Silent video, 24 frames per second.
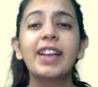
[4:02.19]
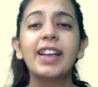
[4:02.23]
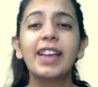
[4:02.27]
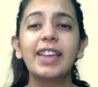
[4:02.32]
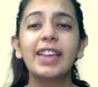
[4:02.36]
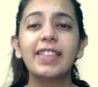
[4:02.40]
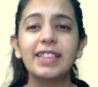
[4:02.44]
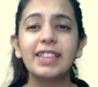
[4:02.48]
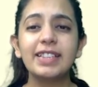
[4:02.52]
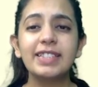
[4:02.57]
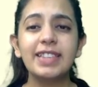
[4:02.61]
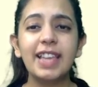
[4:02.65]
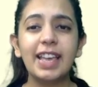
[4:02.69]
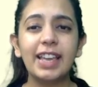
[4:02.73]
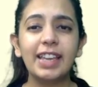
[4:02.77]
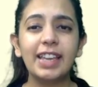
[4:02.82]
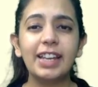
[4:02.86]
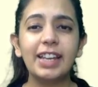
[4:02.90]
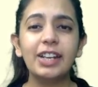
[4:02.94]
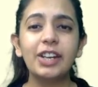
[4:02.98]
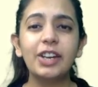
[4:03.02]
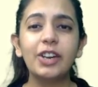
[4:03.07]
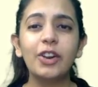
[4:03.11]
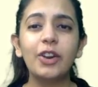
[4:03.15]
In the
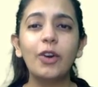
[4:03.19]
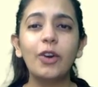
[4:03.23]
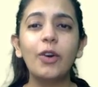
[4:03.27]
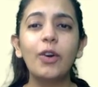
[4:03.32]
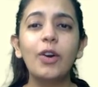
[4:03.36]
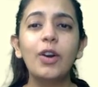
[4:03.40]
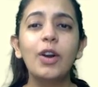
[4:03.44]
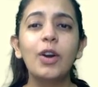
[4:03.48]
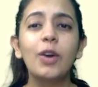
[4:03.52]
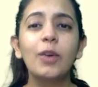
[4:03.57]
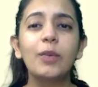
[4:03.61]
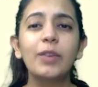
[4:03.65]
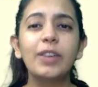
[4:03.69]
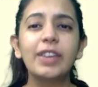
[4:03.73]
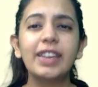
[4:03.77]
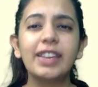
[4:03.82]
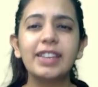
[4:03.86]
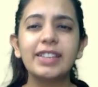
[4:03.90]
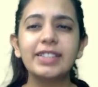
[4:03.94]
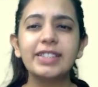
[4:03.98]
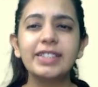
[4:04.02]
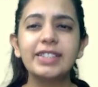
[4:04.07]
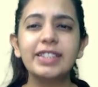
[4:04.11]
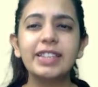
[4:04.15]
second row, we
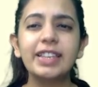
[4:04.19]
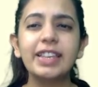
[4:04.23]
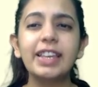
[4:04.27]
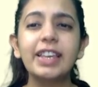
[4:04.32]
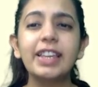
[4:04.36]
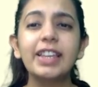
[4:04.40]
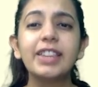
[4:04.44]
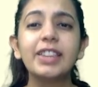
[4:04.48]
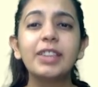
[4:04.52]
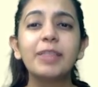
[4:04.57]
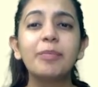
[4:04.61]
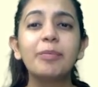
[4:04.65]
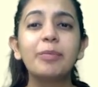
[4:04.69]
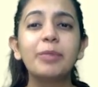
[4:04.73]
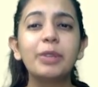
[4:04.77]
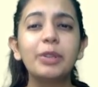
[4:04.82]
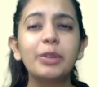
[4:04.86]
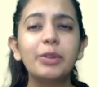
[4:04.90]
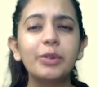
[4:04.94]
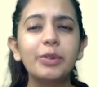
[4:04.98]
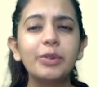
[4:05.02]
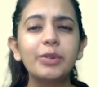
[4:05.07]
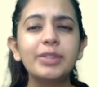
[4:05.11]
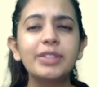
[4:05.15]
can see the
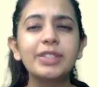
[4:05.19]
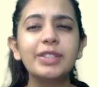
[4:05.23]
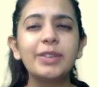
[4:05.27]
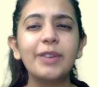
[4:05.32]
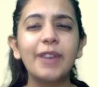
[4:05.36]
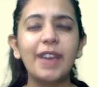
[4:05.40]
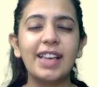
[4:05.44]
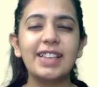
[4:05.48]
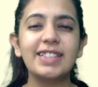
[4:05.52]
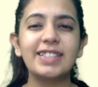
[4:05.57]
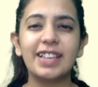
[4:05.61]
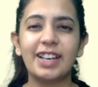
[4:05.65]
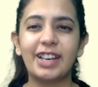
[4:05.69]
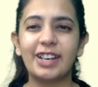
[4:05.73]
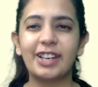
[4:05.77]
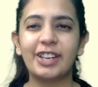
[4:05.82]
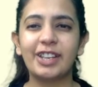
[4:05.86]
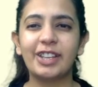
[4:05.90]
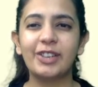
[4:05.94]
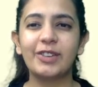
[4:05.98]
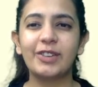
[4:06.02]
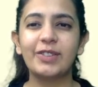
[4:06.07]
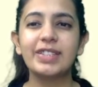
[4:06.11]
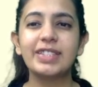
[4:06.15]
blue squares are
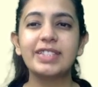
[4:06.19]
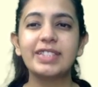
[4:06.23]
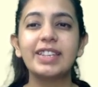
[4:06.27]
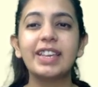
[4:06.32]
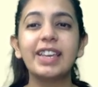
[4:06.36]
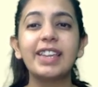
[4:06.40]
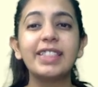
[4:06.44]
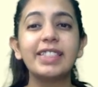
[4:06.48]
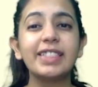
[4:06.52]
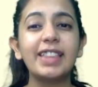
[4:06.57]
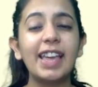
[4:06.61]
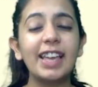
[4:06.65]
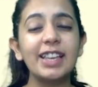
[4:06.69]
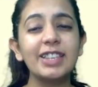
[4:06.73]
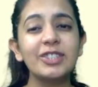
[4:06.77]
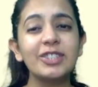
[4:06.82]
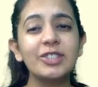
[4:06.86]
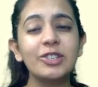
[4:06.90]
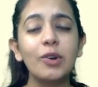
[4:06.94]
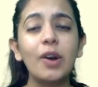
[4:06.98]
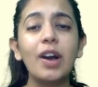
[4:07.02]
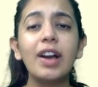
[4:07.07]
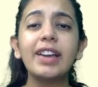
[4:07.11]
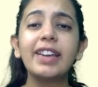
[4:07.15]
used. In
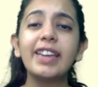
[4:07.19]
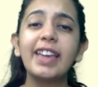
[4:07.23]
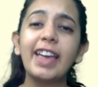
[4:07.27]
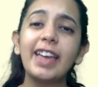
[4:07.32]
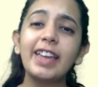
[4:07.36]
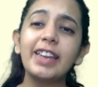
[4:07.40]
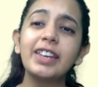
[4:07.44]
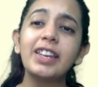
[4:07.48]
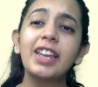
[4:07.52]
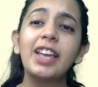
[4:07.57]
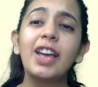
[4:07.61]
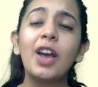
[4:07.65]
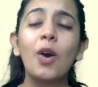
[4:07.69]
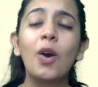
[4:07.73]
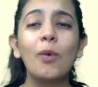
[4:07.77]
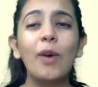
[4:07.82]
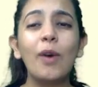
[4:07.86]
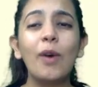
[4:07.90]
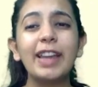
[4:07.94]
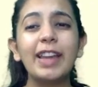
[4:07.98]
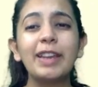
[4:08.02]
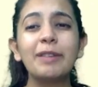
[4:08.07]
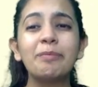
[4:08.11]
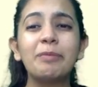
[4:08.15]
next row again,
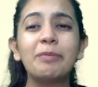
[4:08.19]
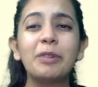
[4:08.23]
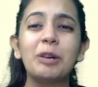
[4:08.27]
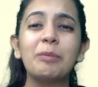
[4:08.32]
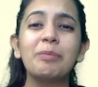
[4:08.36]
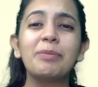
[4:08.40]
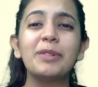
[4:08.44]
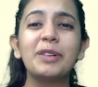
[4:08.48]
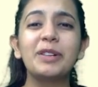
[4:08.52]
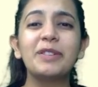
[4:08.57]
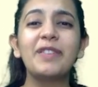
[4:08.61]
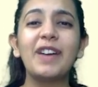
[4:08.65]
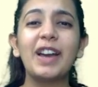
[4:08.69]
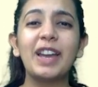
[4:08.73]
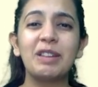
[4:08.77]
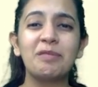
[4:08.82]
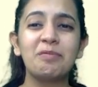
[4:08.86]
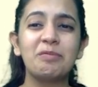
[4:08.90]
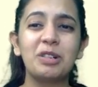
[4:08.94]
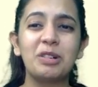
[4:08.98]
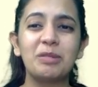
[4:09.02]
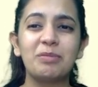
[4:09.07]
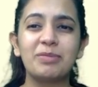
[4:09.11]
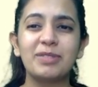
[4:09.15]
white, purple
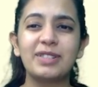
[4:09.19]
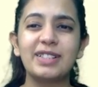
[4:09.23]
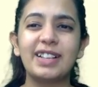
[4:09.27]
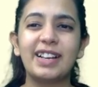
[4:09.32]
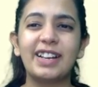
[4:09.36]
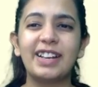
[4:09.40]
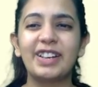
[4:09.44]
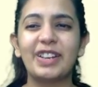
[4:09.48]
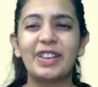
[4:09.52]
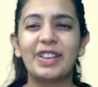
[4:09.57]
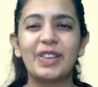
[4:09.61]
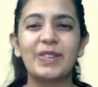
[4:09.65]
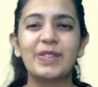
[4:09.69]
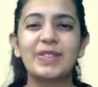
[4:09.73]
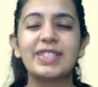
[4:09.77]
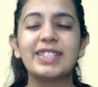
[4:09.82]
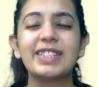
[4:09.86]
are used.